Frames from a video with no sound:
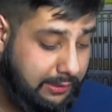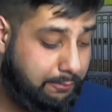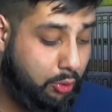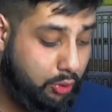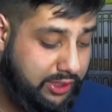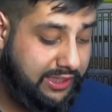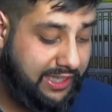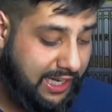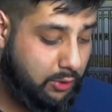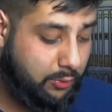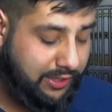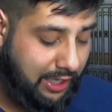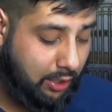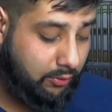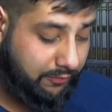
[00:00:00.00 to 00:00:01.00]
booty gained
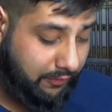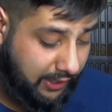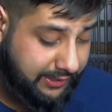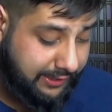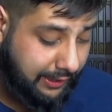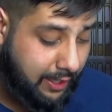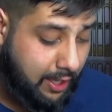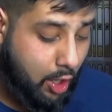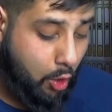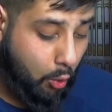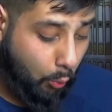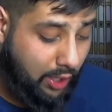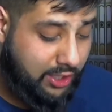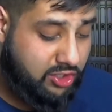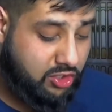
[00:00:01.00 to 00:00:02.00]
without fighting,
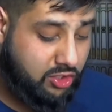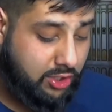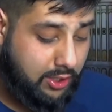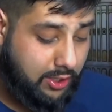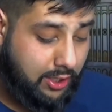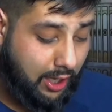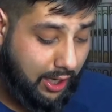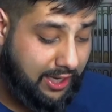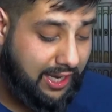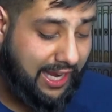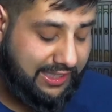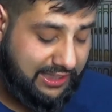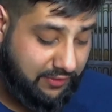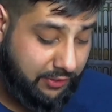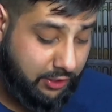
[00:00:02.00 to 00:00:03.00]
which Allah
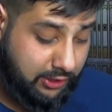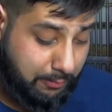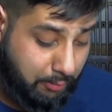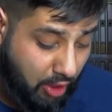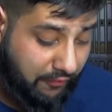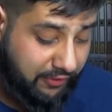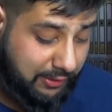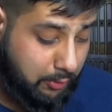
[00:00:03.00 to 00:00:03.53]
had given to the Prophet.